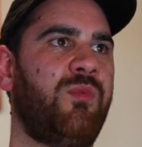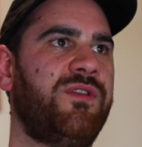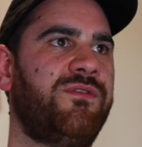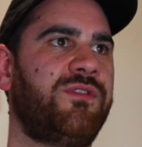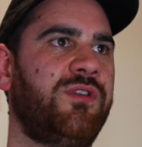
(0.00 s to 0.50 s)

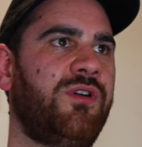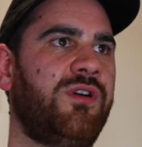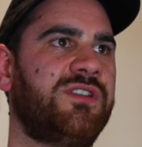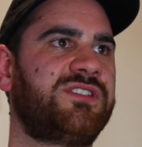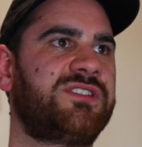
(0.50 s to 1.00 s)
We've
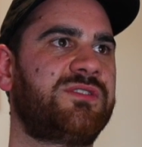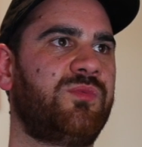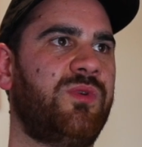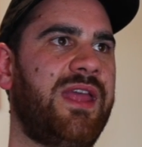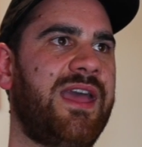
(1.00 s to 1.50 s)
got,
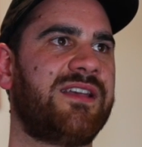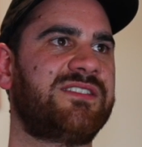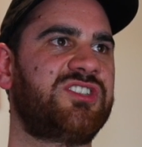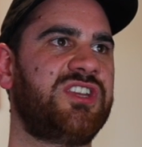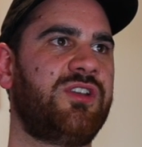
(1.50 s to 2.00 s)
what
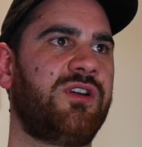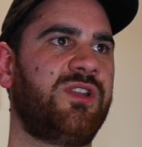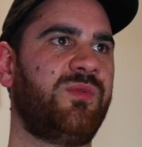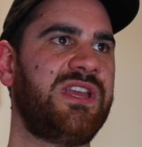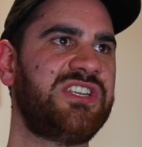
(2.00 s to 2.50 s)
else? She
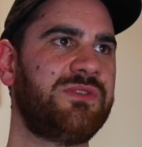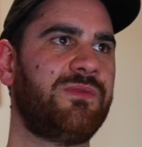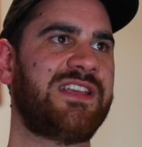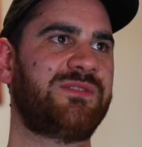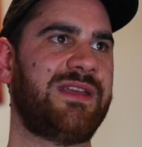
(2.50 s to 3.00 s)
got Luigi
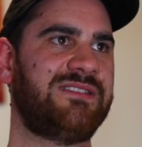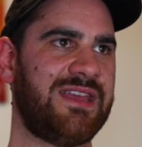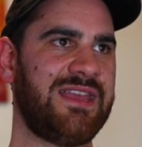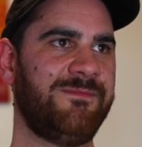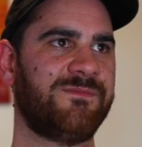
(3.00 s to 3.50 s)
Raceway
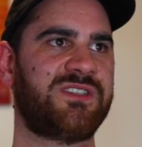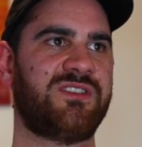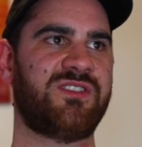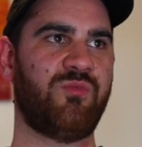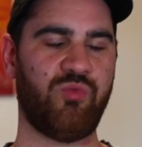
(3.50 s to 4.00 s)
T.
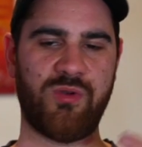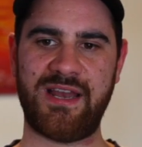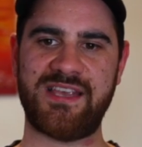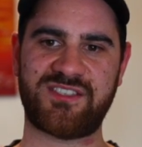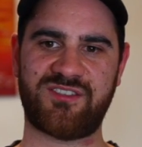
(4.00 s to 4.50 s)
So some
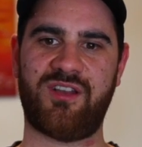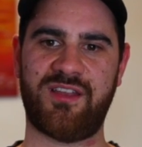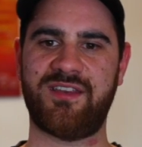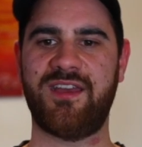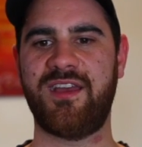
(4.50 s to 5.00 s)
really
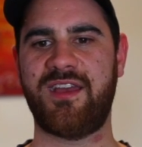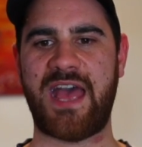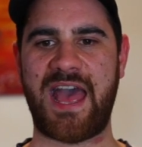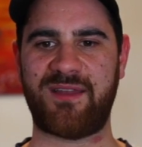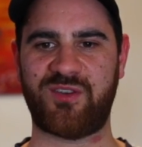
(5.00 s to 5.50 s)
solid
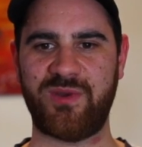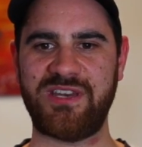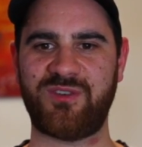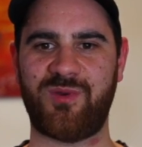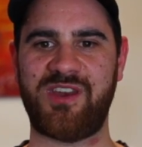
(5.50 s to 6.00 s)

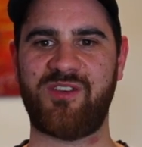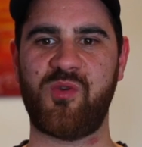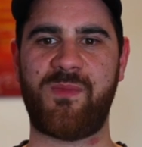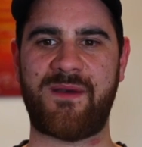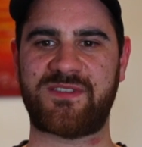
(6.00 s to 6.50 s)

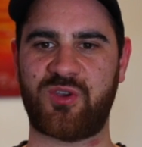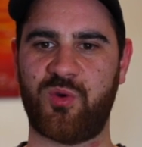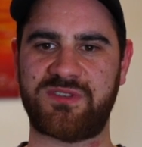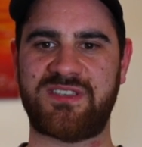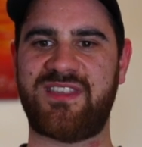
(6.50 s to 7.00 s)
2022 buffs,
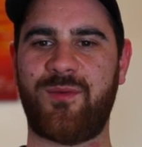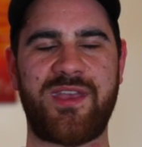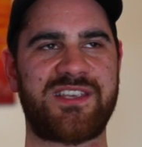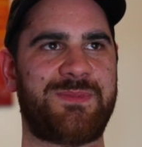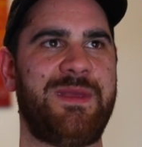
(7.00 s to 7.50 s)
courses that
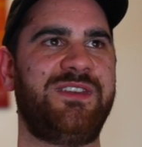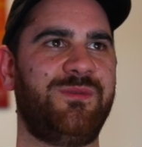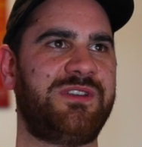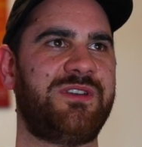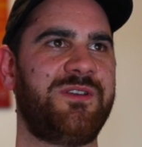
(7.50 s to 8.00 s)
we expect
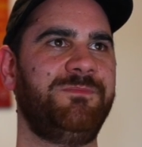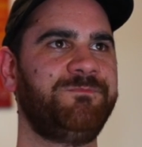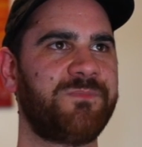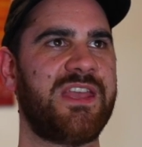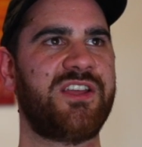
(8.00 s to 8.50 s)
to return.
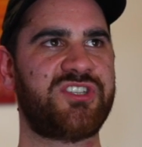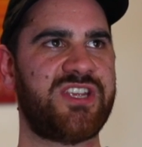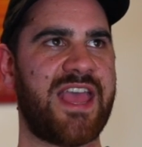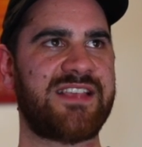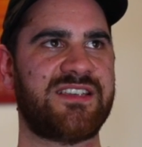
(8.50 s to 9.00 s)

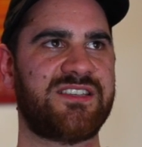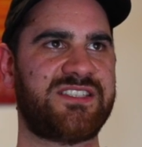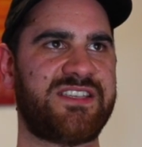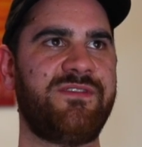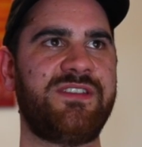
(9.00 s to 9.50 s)
She has
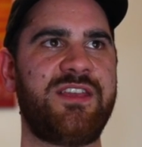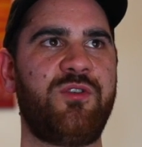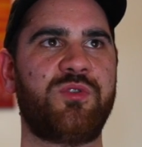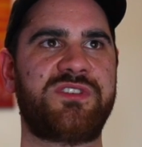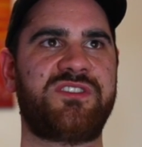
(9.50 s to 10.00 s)
17
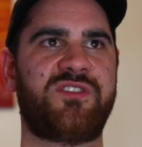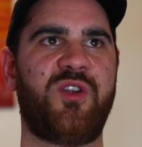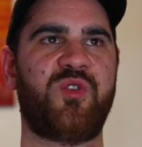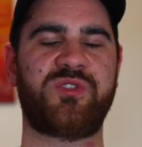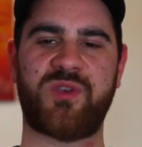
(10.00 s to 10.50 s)
courses
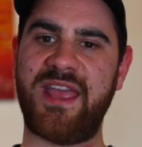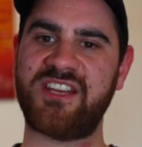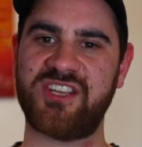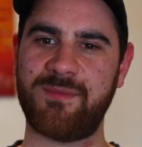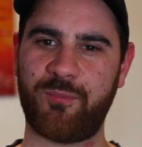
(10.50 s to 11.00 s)
total, so
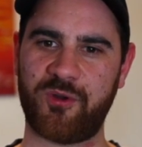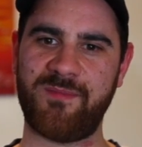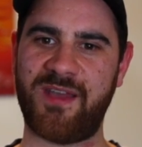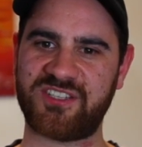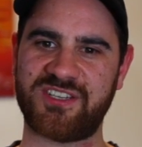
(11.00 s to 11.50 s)
actually
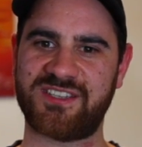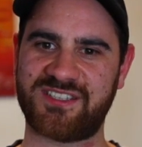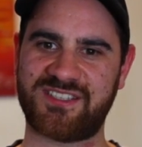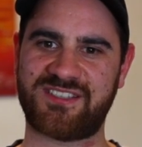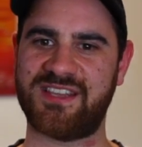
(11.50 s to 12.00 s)
pretty much
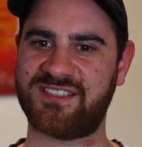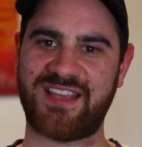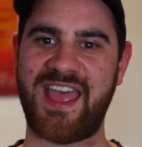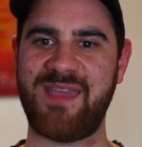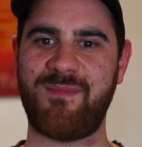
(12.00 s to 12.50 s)
the
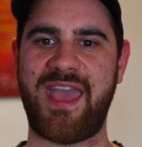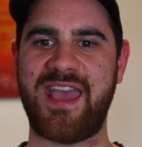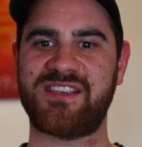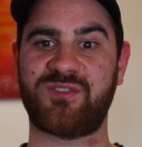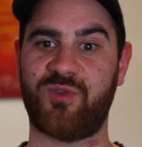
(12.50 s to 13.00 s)
same
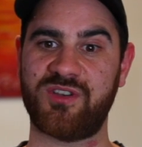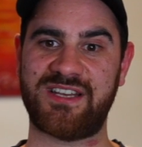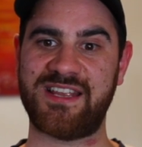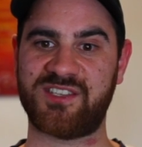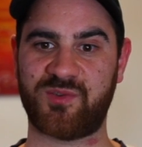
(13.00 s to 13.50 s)
as
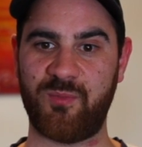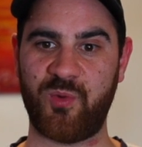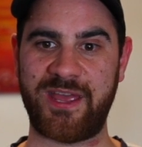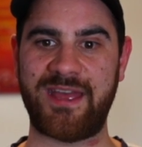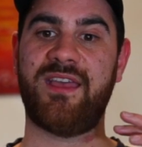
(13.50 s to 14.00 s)
Rosalina
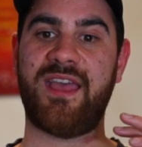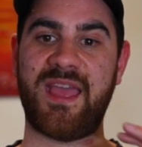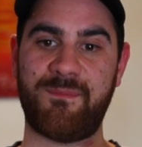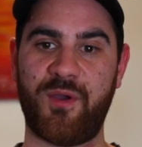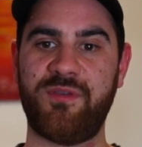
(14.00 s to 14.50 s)
Swimwear.
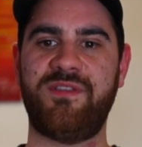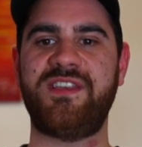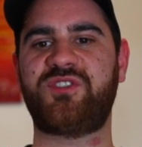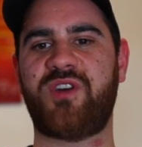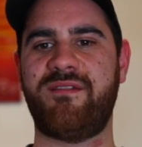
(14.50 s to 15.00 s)
And both of
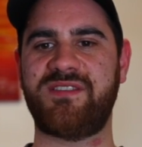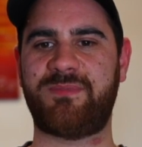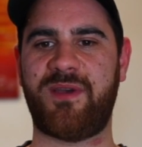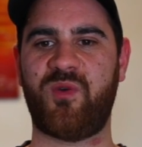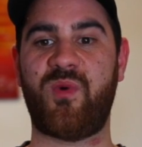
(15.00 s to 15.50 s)
these drivers,
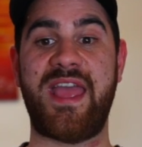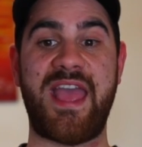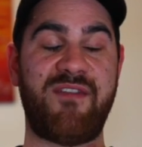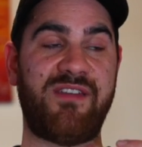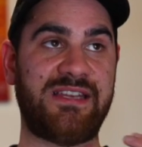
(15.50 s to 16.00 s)
by the way,
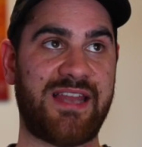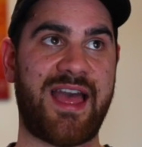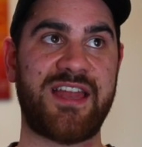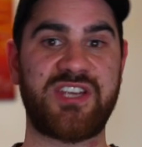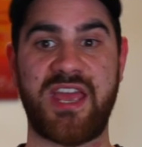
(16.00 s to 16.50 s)
have a
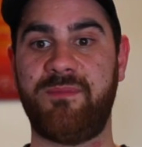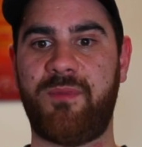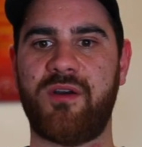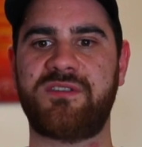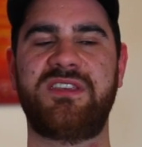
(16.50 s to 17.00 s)
large
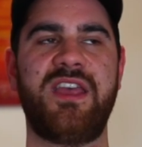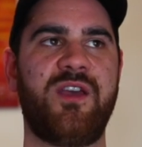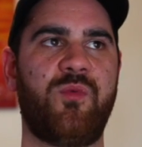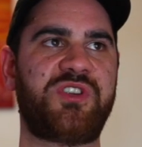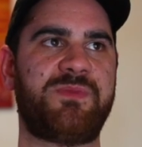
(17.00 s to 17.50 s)
hitbox,
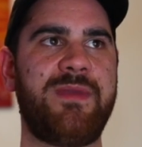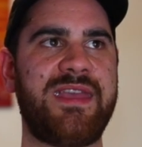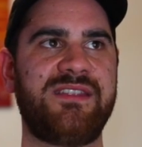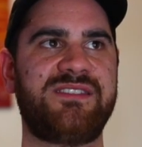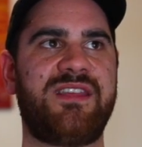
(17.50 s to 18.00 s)
which
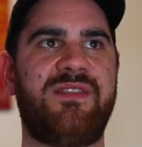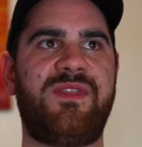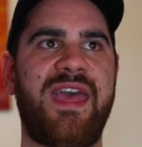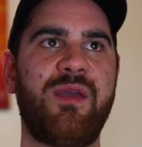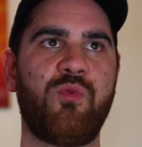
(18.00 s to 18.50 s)
means
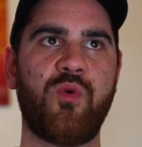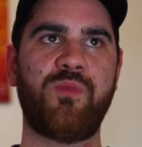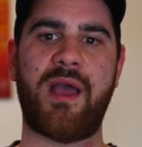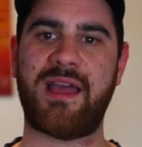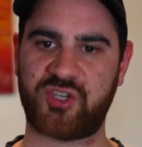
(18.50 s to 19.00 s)
that they
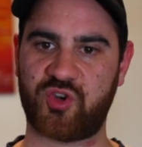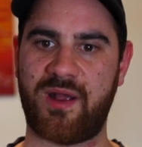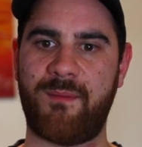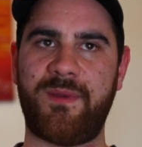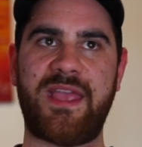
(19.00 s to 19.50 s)
will
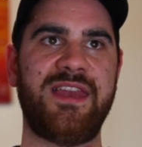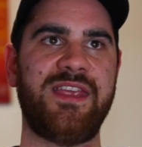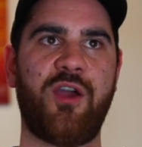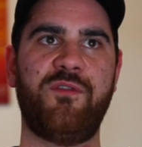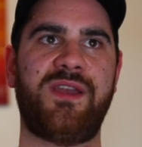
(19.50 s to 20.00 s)
trump
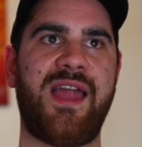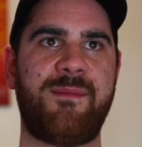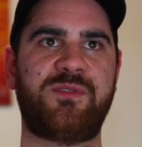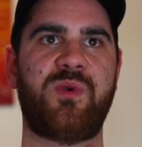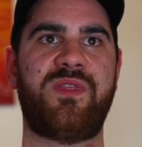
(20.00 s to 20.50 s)
any
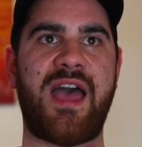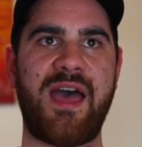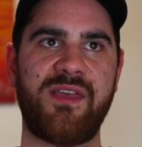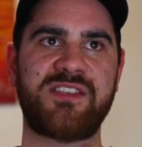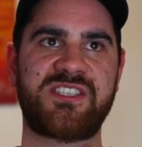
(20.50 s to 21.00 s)
overlaps with
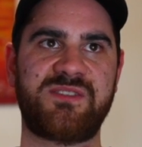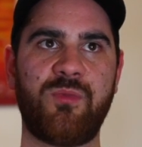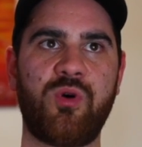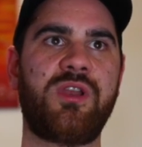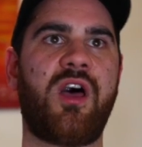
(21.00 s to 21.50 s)
other
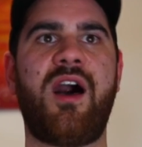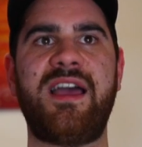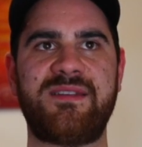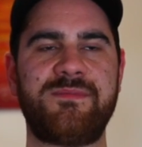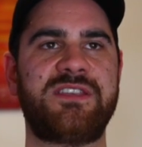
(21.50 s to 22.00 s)
smaller
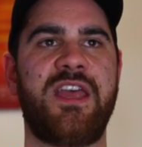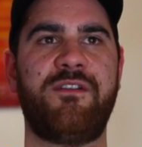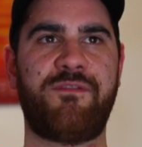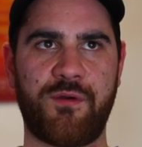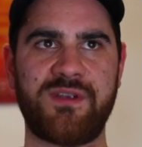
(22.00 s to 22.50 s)
items.
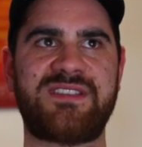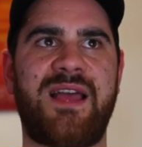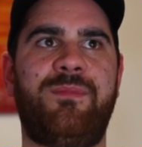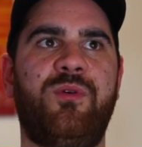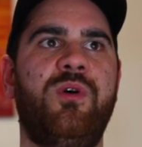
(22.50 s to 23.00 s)
For
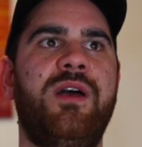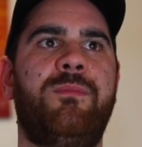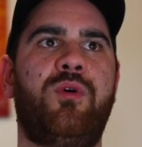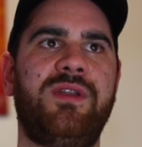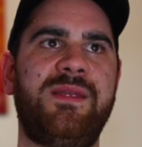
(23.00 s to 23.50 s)
example,
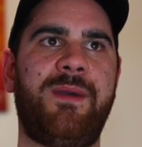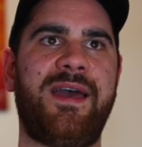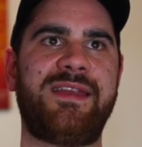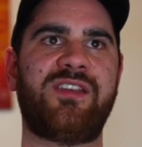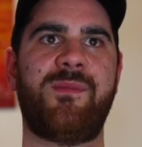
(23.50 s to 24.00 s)
Pauline
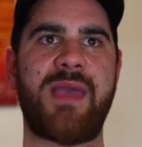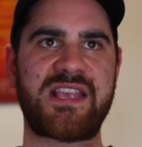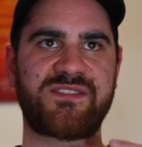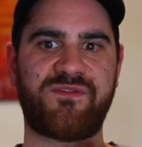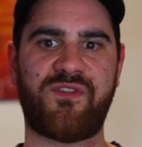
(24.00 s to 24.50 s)
Party Time
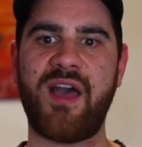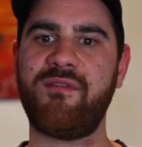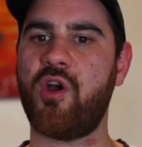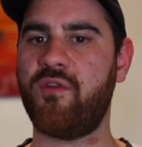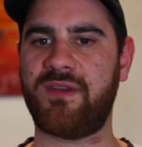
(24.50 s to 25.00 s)
has
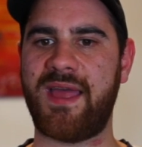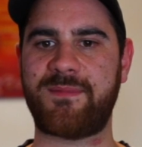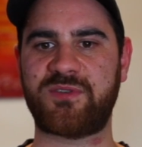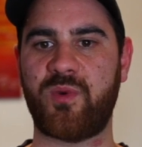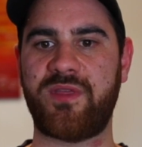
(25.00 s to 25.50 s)
5
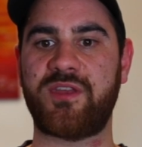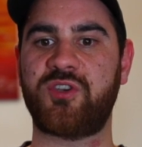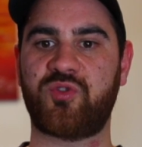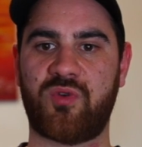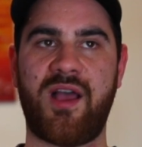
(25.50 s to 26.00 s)
overlaps
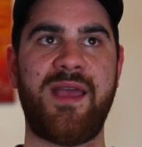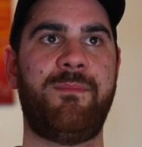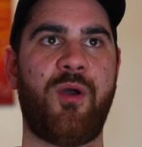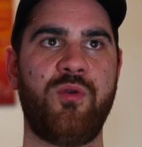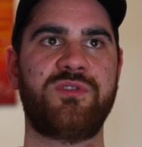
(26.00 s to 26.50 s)
with Dry
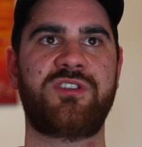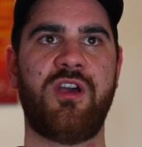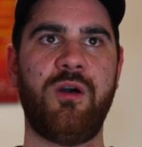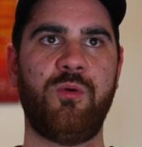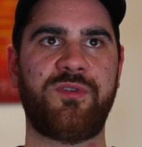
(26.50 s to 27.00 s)
Bones
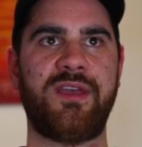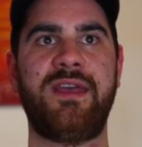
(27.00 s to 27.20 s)
Gold.